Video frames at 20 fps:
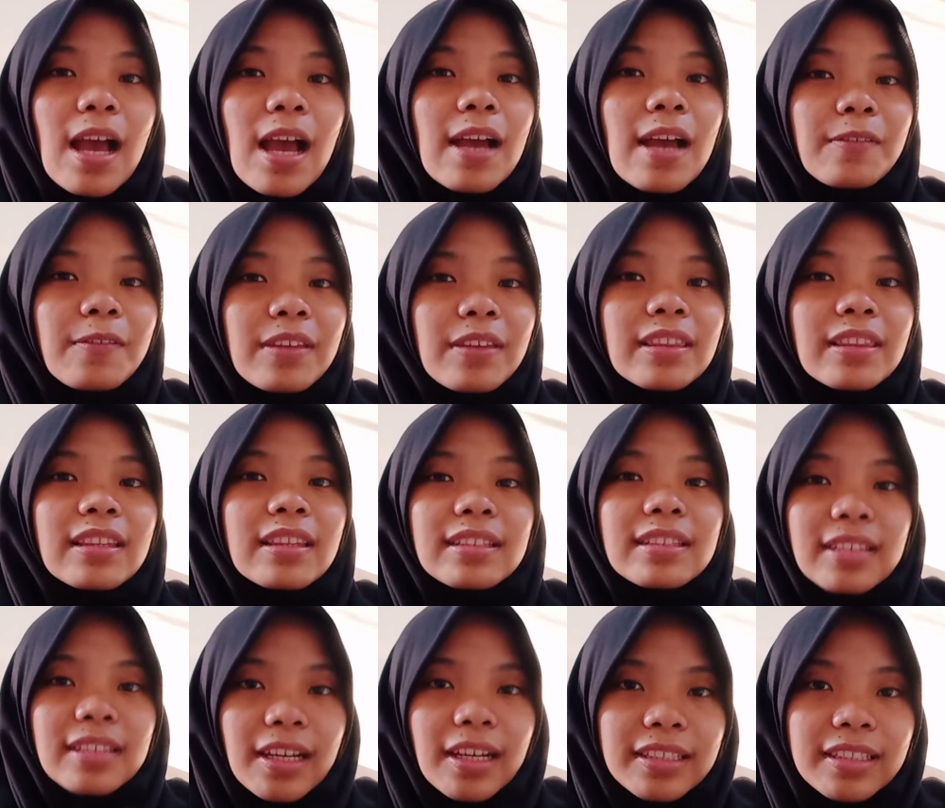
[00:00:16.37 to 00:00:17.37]
with
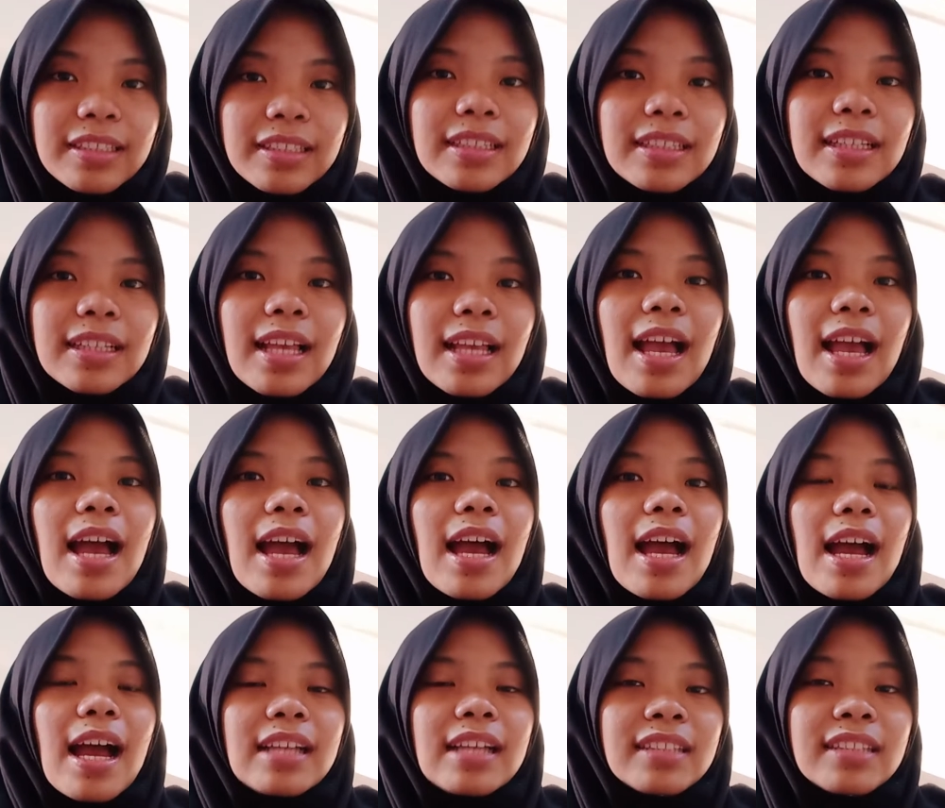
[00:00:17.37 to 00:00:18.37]
title
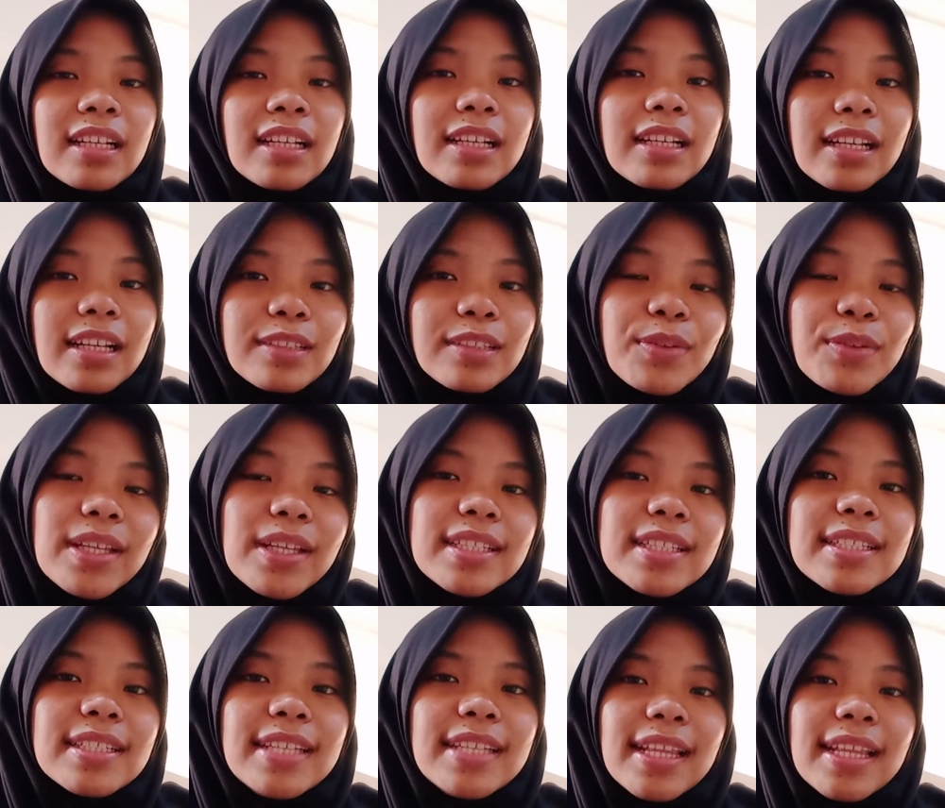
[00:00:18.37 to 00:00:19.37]
Undergraduates
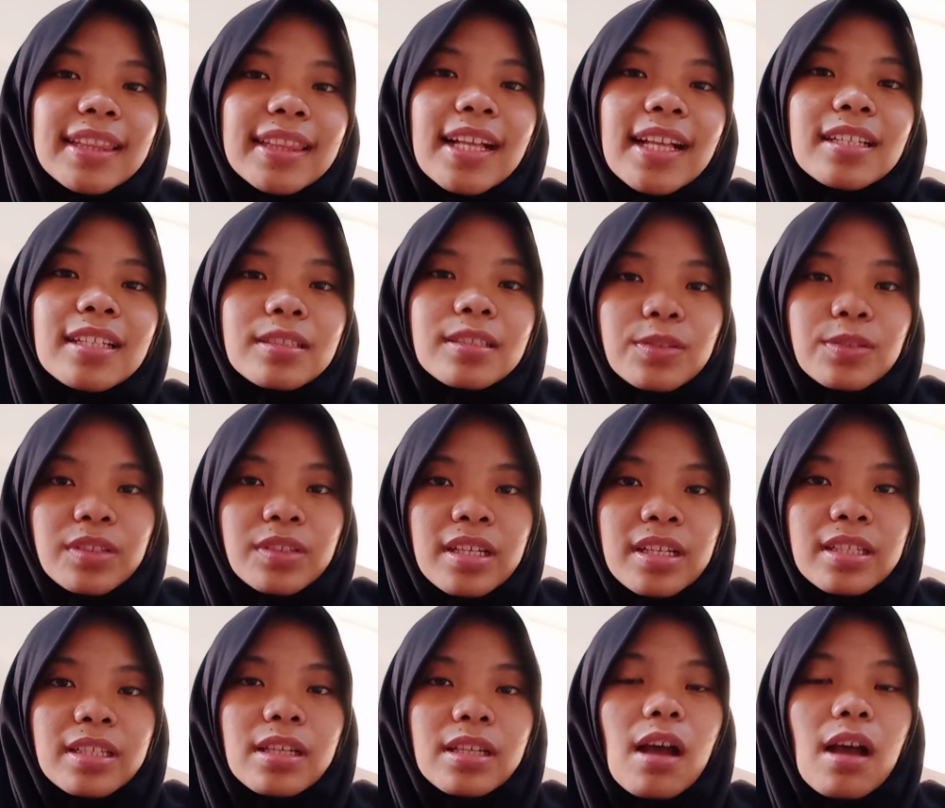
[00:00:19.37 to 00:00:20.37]
Dental
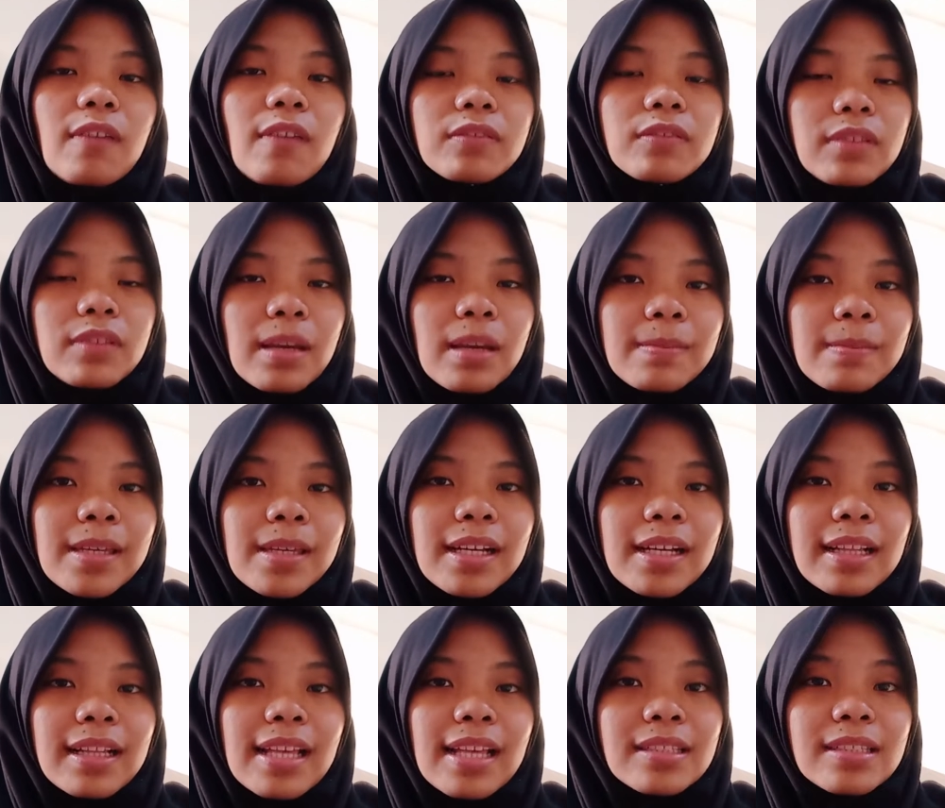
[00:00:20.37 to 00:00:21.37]
Students of UMY
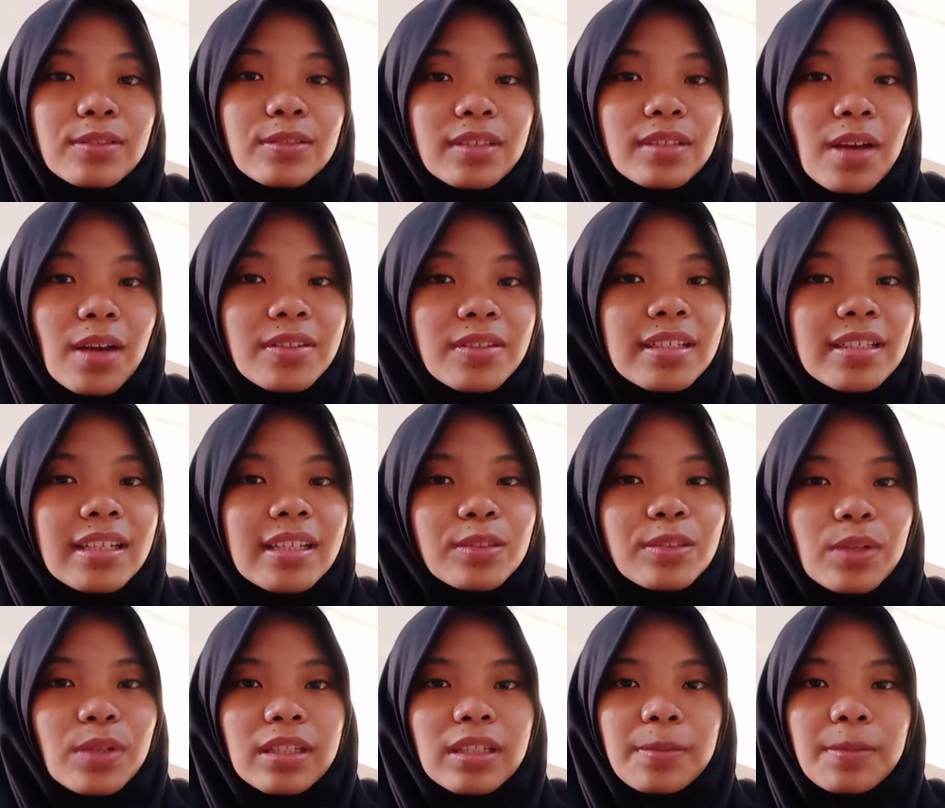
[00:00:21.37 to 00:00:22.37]
Class
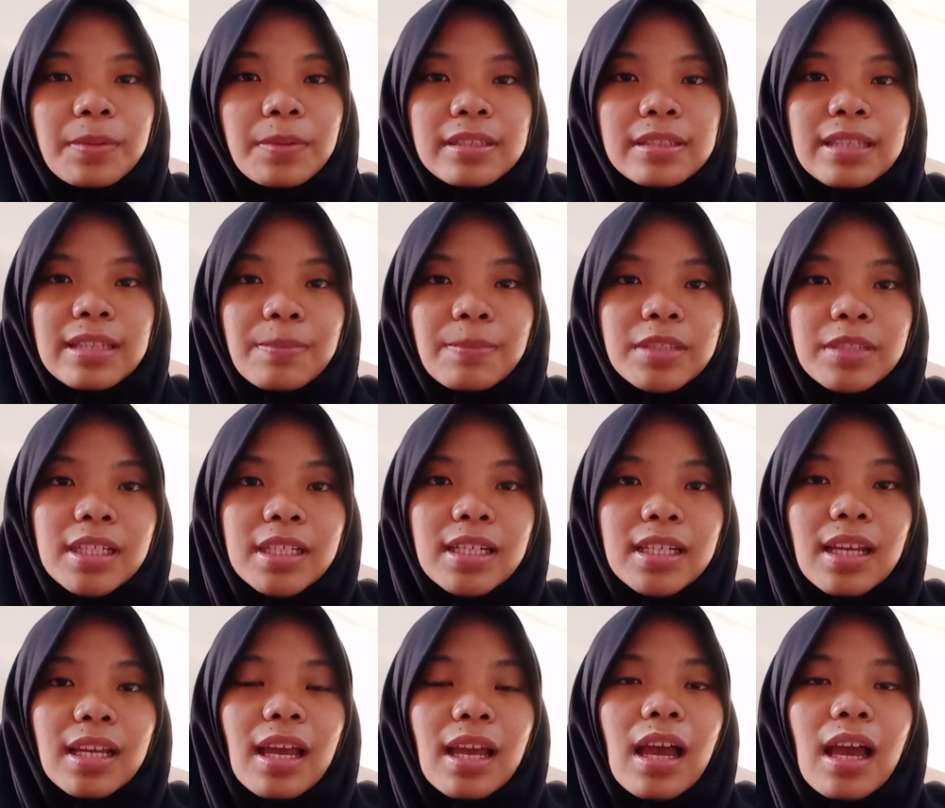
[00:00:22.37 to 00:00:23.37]
2020 Perception
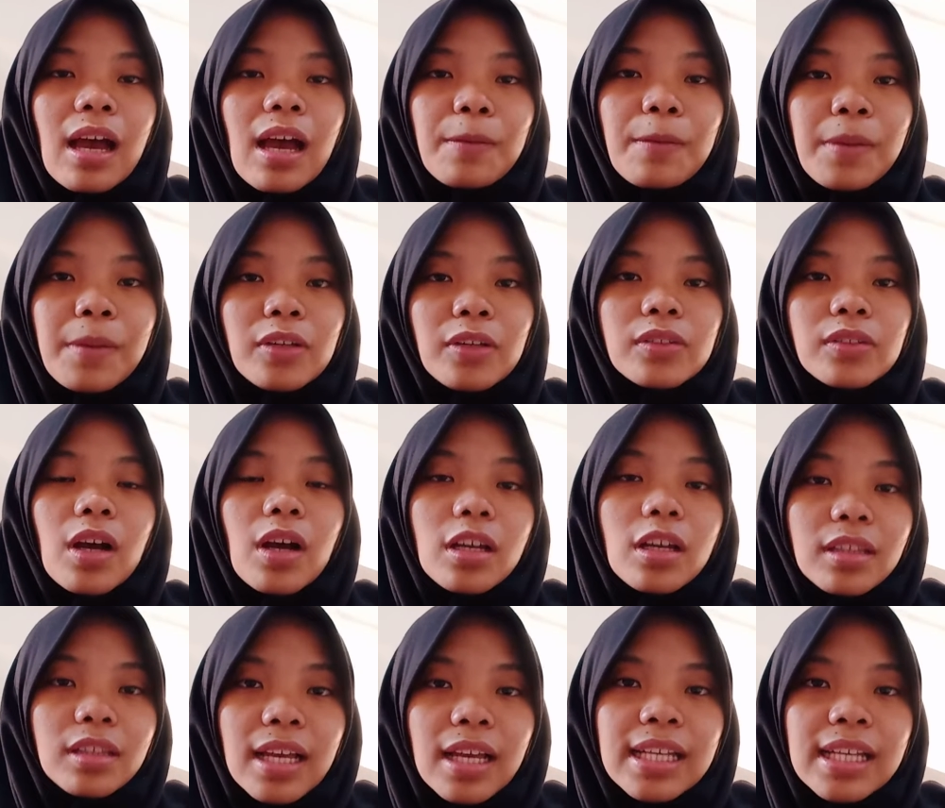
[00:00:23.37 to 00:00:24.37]
about
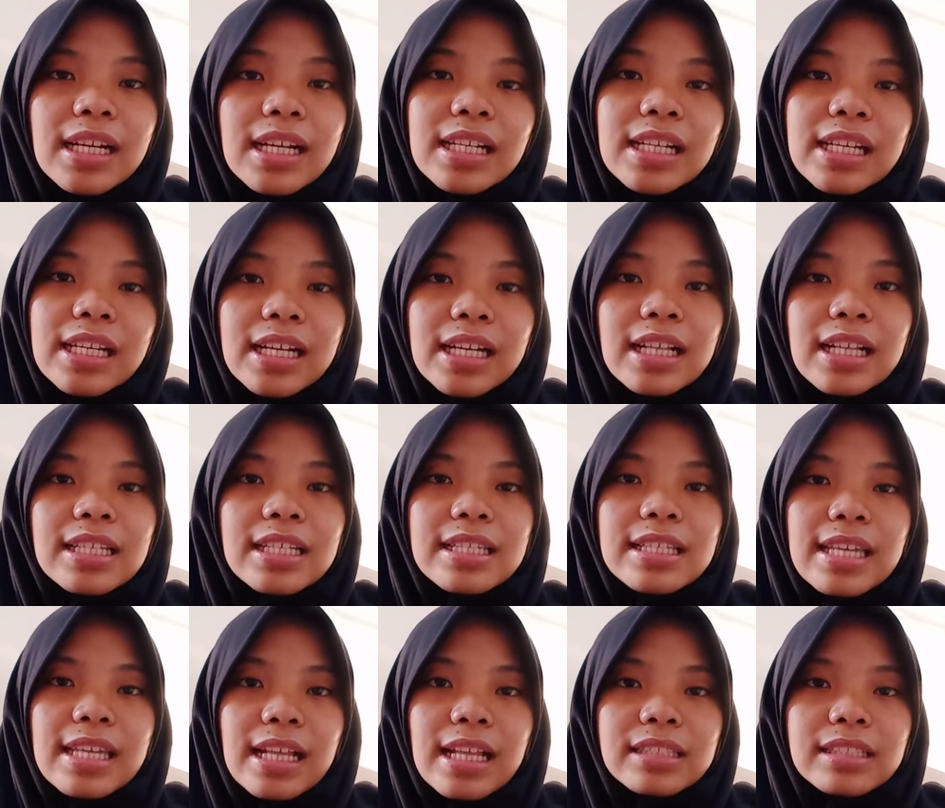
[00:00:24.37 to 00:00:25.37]
Online Clinical
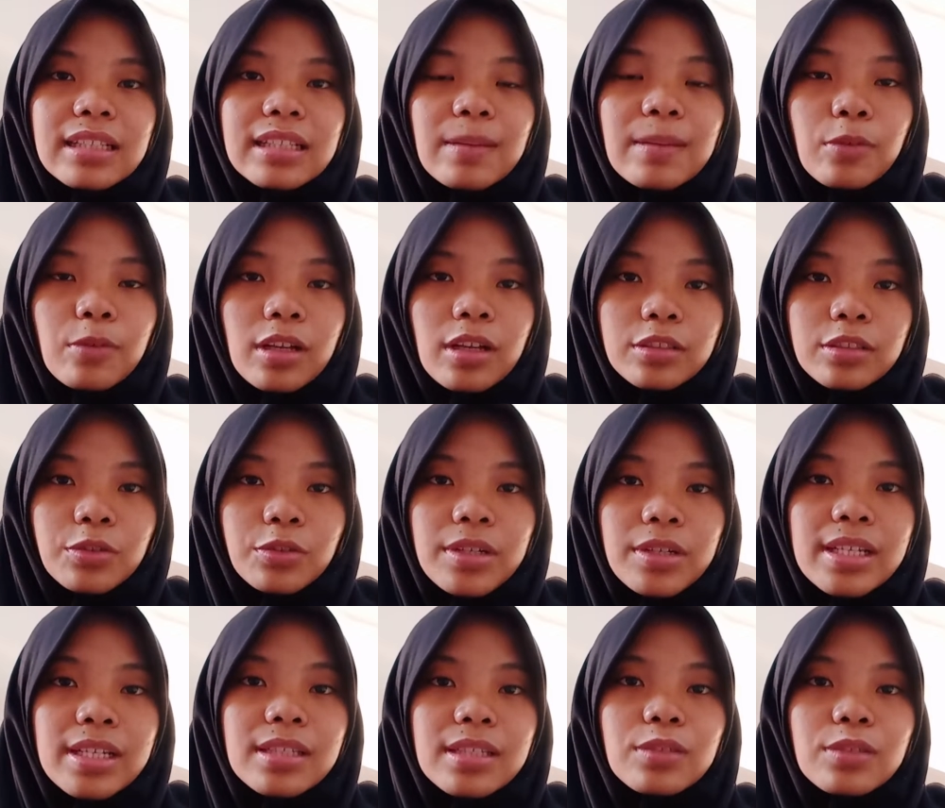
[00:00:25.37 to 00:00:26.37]
Skills
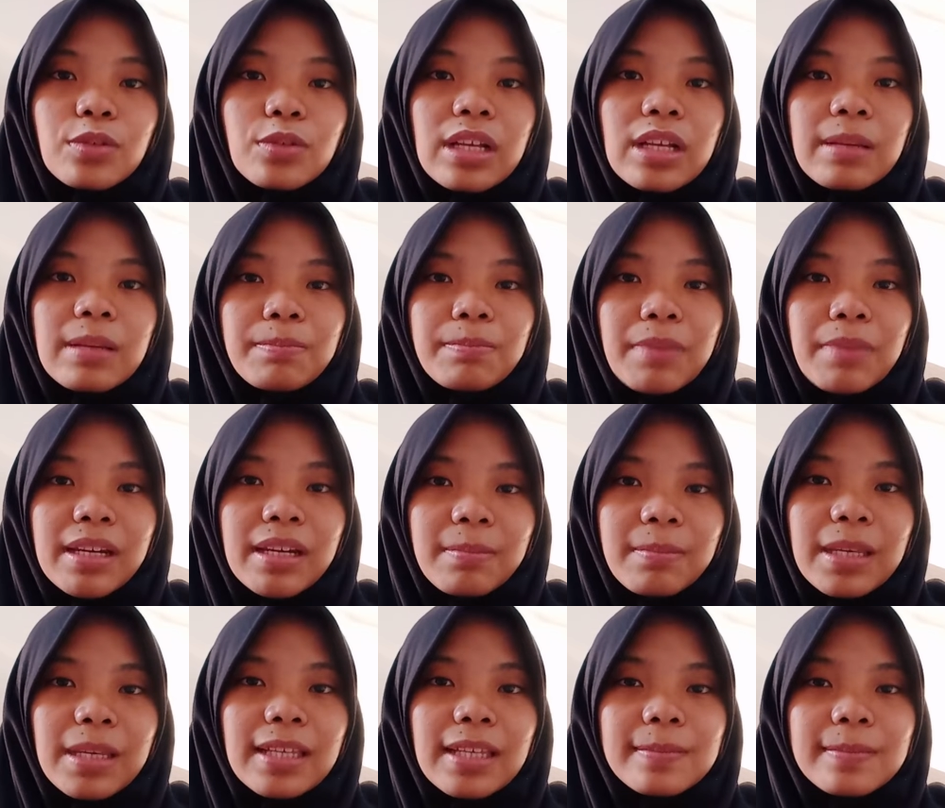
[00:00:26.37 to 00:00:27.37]
Laboratories during Pandemic.